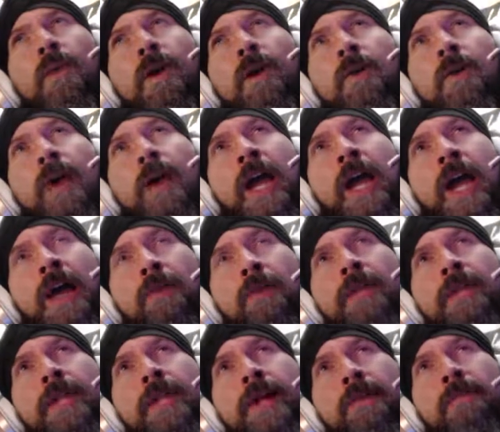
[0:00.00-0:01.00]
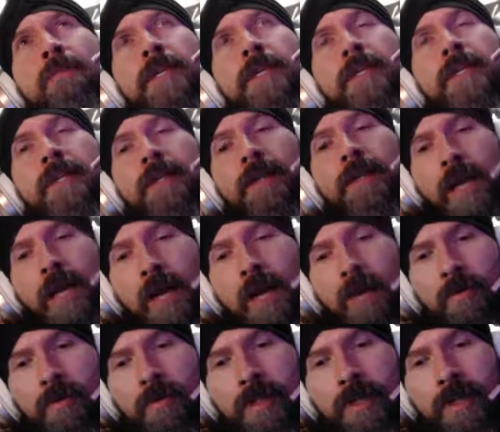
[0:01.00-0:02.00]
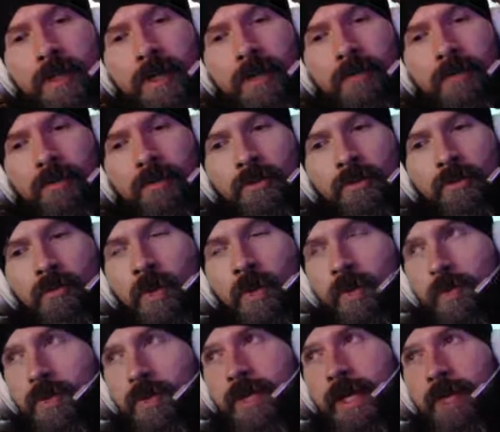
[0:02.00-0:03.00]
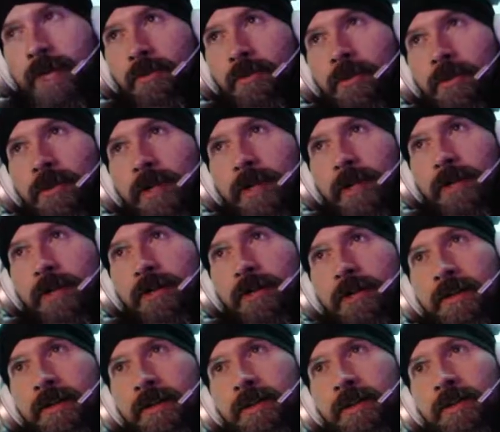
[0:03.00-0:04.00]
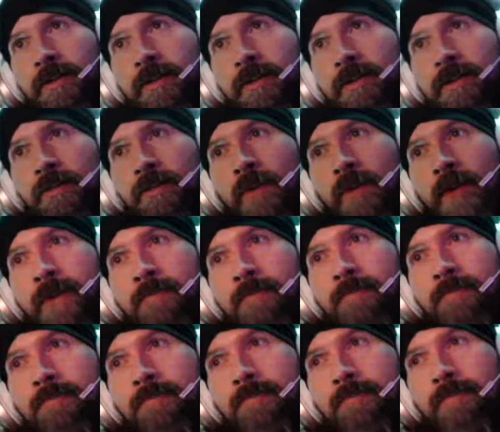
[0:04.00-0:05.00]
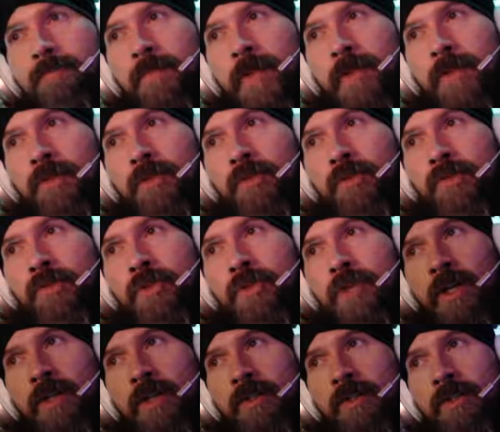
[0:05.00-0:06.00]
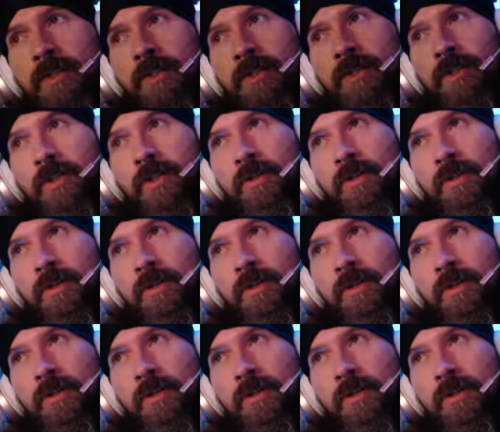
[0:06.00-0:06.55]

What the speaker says: how would that be? How would that what would that look like? Right? That you just,